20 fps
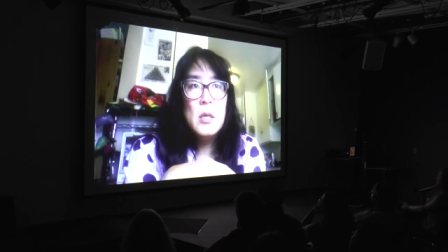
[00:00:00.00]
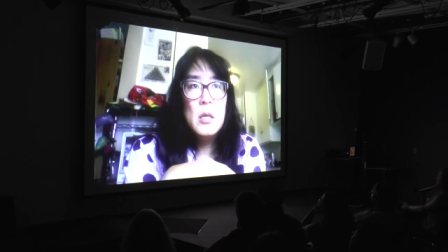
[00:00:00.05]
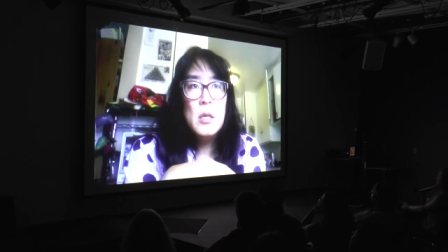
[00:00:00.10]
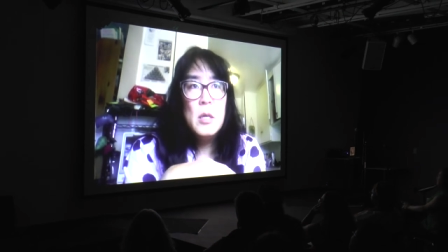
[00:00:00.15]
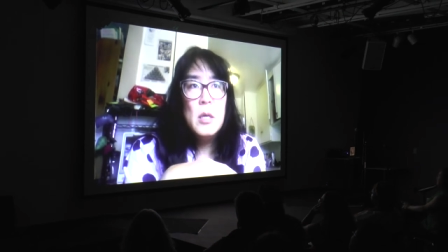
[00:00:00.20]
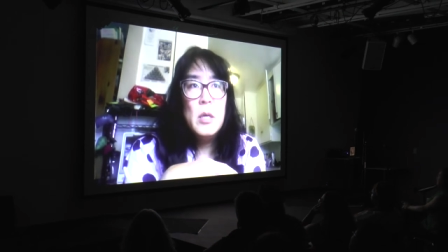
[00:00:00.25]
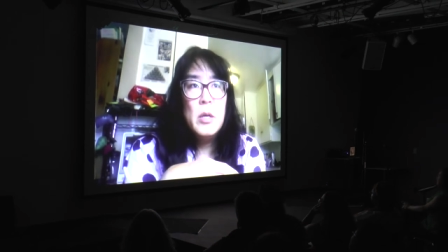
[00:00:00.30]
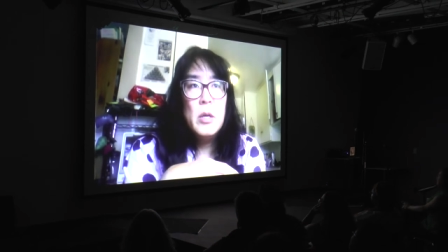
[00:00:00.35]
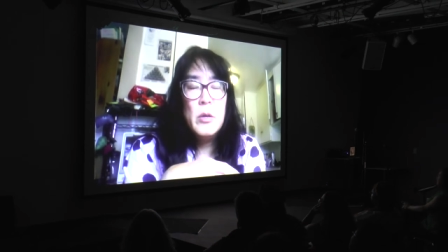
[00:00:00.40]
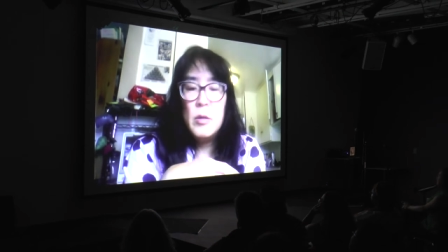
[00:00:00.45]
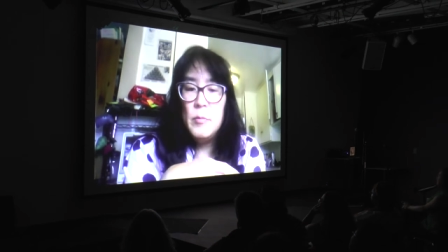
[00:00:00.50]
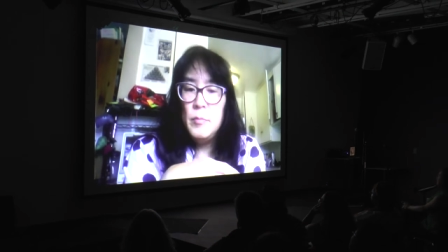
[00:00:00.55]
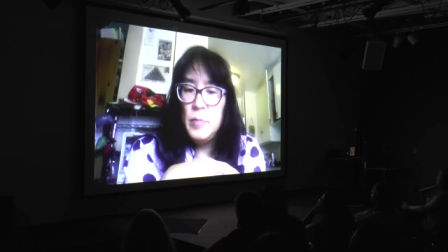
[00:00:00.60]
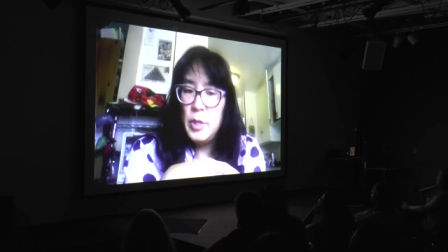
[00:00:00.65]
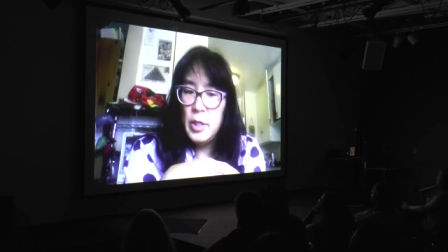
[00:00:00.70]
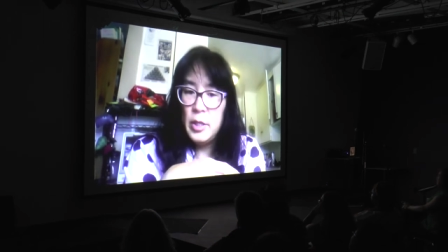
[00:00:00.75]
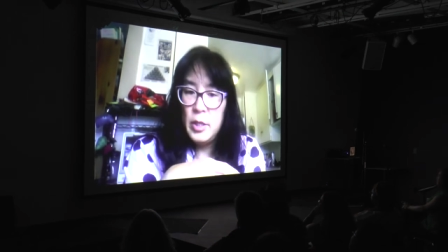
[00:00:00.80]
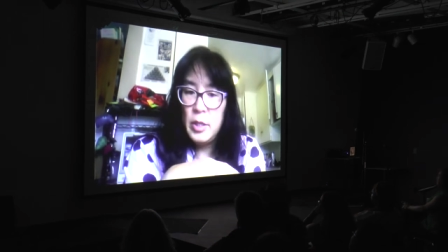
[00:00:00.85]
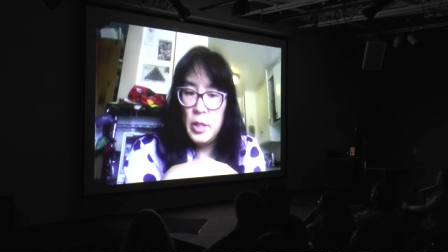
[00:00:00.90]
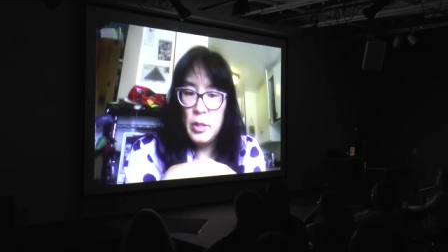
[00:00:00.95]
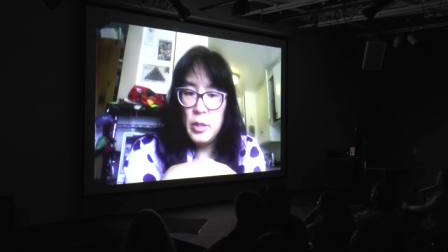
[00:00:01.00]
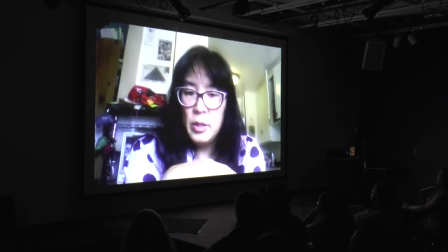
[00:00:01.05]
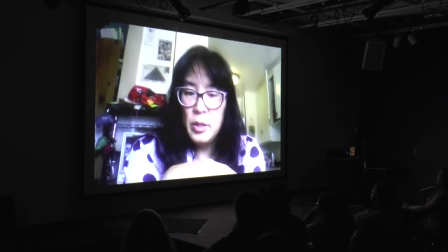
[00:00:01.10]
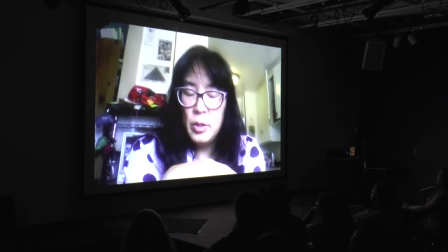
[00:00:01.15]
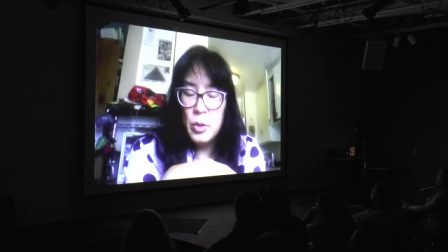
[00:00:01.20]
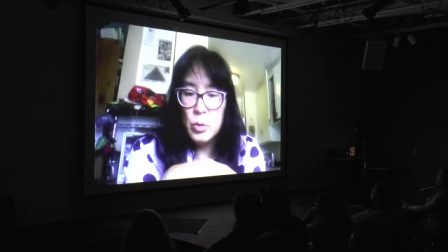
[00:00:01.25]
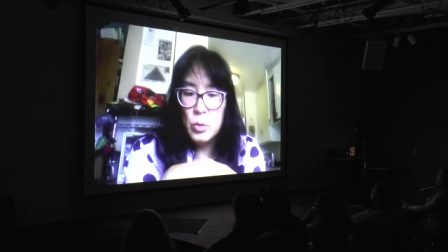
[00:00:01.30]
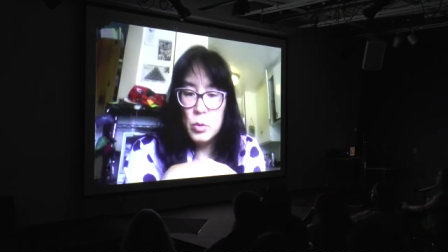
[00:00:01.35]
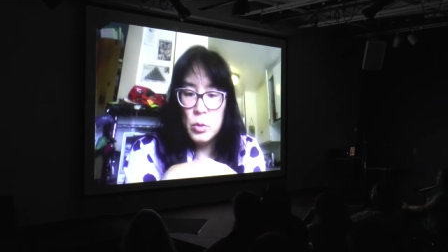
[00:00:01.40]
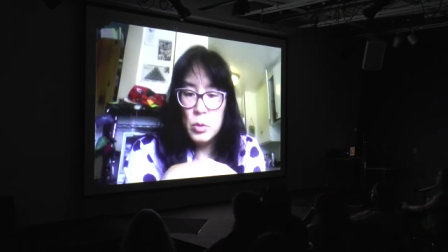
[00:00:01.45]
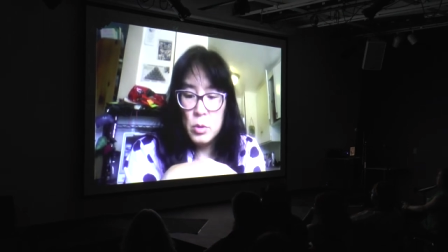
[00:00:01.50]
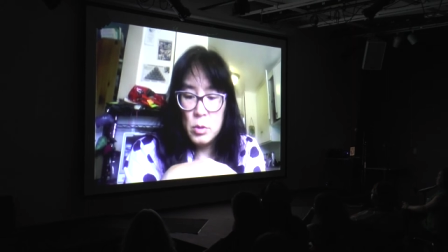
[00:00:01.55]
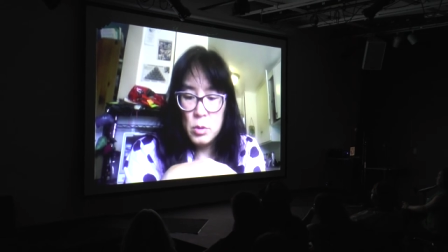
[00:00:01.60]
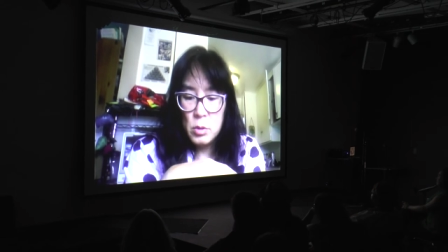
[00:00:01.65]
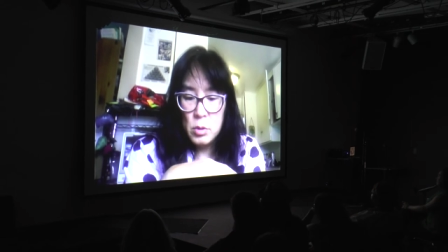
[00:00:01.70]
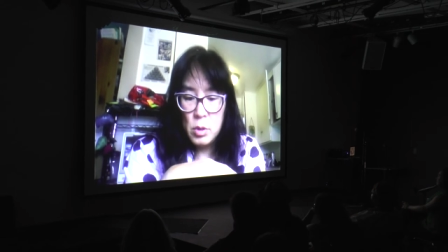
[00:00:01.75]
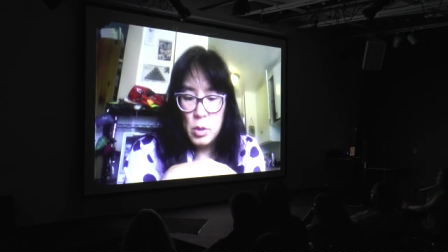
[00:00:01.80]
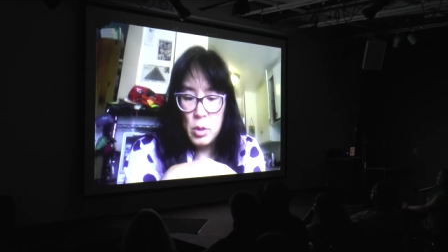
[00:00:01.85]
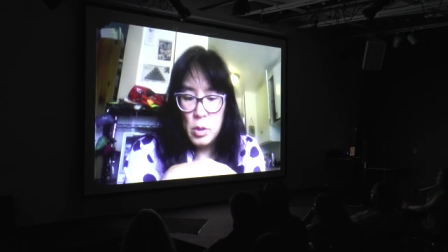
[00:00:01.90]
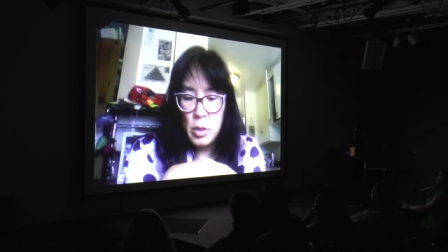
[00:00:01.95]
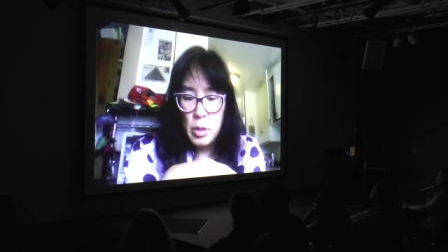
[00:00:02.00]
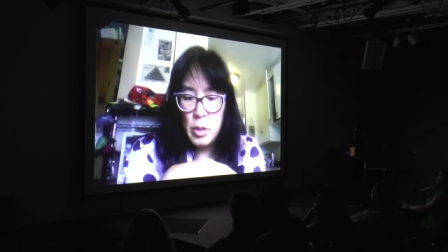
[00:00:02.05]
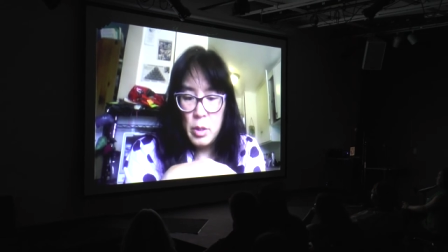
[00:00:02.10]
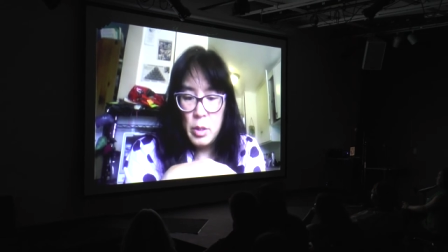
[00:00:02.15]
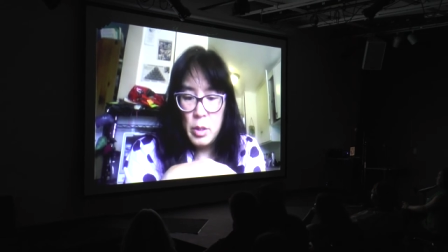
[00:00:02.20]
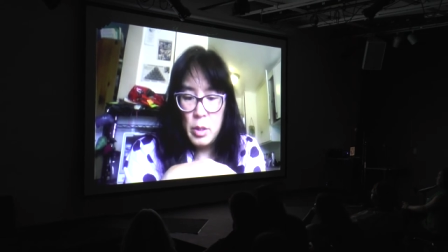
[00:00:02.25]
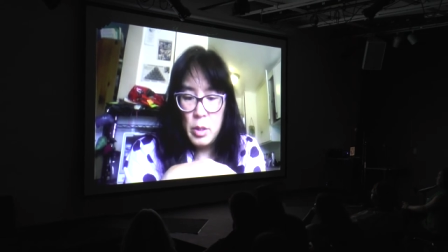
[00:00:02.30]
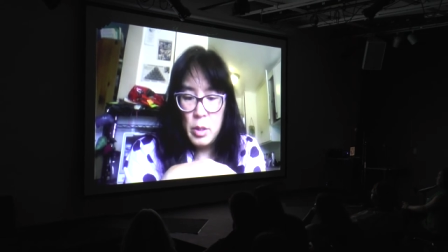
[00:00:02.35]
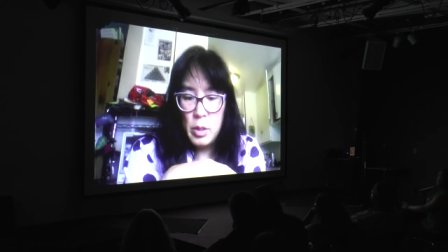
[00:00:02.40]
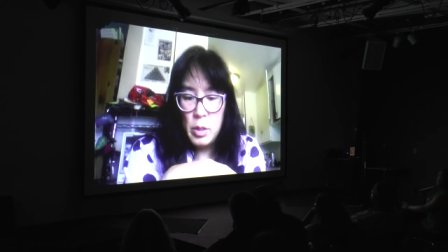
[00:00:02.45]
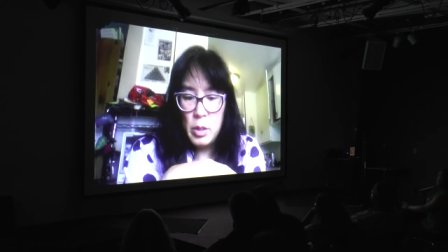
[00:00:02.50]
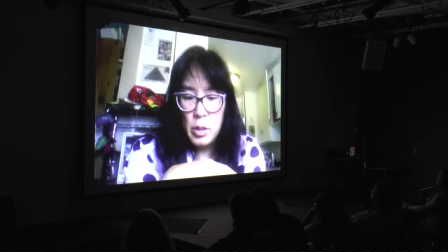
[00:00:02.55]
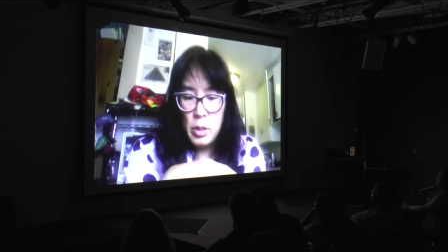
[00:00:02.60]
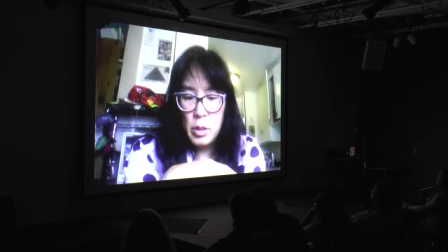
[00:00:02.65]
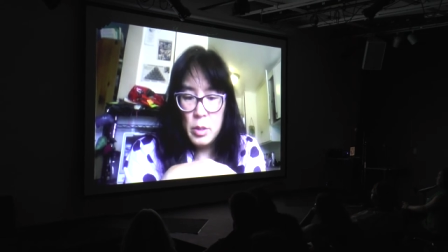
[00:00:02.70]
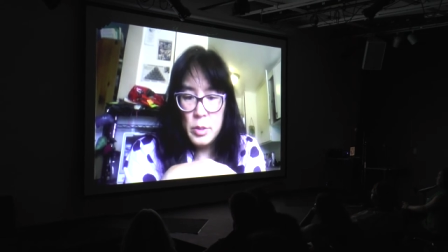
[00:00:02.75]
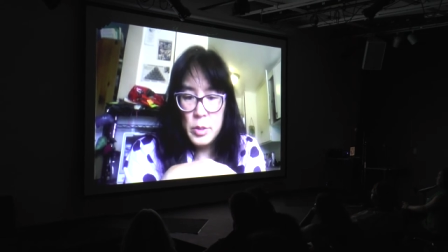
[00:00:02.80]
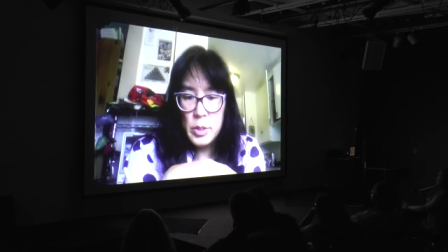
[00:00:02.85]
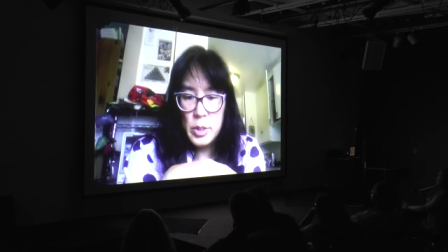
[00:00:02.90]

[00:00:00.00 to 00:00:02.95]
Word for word: you're completely alone. And